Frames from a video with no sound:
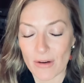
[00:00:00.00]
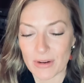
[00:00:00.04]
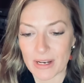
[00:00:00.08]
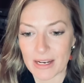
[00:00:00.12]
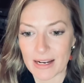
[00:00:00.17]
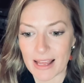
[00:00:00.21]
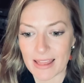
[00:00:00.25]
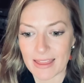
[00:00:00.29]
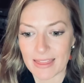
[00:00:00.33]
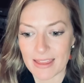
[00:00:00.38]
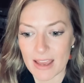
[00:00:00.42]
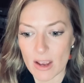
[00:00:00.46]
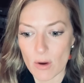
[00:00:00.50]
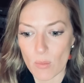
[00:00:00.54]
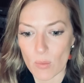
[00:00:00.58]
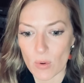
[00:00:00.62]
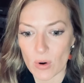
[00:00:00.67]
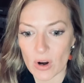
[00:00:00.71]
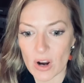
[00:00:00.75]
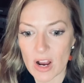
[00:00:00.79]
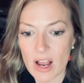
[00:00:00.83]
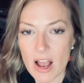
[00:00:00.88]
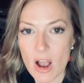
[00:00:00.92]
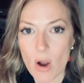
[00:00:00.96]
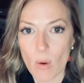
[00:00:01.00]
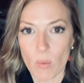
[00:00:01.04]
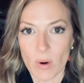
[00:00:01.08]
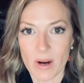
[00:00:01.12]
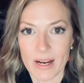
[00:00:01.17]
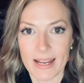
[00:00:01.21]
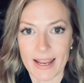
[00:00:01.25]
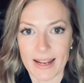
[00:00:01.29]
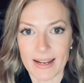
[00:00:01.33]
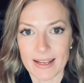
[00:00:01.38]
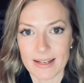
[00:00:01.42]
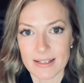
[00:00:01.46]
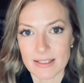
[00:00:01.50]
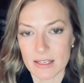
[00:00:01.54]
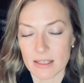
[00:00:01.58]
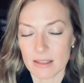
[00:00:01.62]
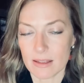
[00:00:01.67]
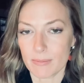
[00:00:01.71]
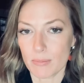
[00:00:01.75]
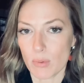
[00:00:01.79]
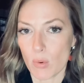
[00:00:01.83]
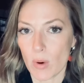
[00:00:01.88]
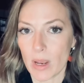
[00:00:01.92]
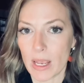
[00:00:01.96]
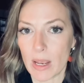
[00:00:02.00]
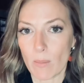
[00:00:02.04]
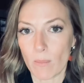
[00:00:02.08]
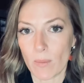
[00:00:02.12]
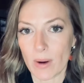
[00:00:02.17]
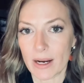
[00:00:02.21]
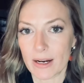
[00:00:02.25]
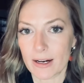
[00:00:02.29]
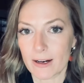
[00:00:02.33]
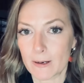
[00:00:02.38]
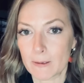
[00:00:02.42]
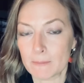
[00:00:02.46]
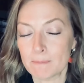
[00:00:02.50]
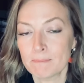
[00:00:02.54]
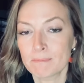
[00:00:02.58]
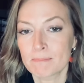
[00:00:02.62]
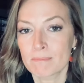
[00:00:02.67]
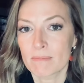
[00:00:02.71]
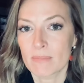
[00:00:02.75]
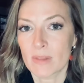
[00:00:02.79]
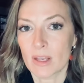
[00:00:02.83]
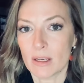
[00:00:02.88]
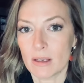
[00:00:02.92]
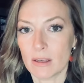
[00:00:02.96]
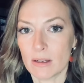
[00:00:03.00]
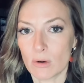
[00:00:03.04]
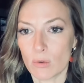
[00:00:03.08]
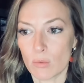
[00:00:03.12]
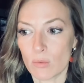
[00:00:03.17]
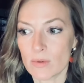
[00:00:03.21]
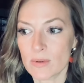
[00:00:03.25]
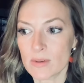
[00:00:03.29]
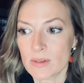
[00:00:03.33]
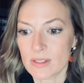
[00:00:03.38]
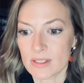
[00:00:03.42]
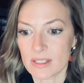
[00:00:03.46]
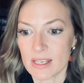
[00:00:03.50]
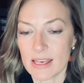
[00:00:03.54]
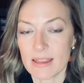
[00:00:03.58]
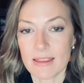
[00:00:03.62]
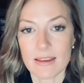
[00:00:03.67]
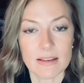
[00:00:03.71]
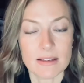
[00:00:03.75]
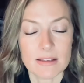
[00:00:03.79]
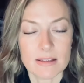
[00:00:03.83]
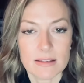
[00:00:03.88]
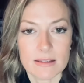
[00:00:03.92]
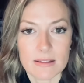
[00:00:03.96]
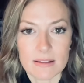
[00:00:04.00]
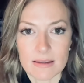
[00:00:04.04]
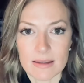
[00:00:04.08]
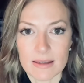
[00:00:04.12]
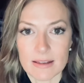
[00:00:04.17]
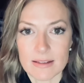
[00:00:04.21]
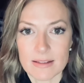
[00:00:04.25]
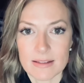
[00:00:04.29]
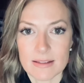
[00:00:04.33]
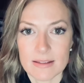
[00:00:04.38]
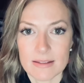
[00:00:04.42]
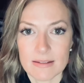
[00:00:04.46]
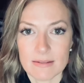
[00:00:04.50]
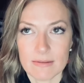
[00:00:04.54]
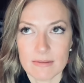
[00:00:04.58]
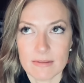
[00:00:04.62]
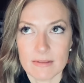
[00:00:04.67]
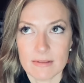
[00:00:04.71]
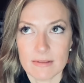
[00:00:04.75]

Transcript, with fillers: And I think we're we're getting to the point where, you know, we'll see this this